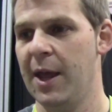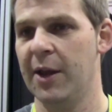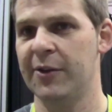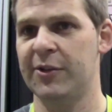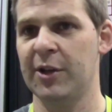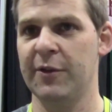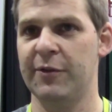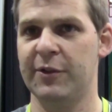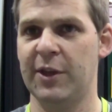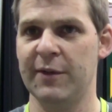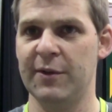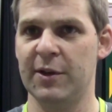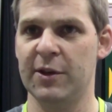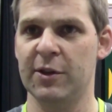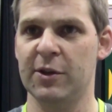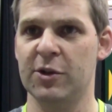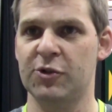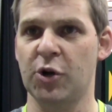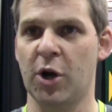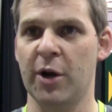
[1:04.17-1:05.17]
instead of
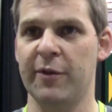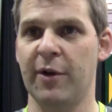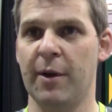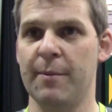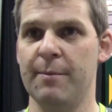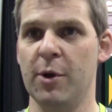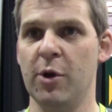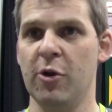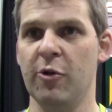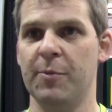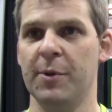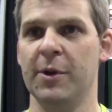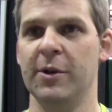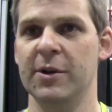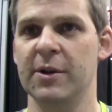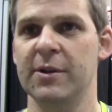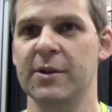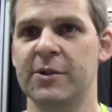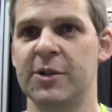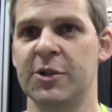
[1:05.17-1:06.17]
giving the driver a movement
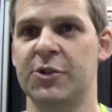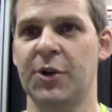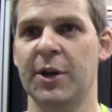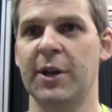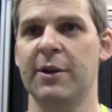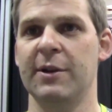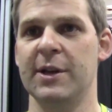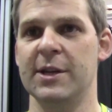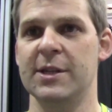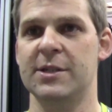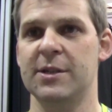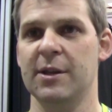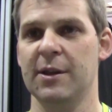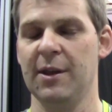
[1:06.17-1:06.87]
to trigger his